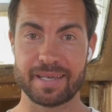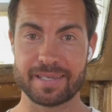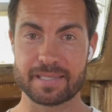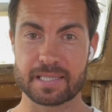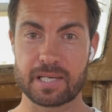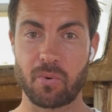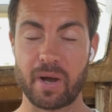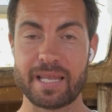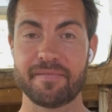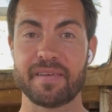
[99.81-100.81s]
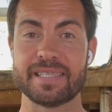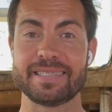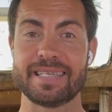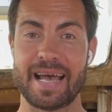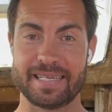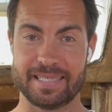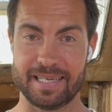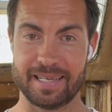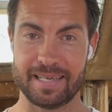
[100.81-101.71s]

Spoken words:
is quite fantastic.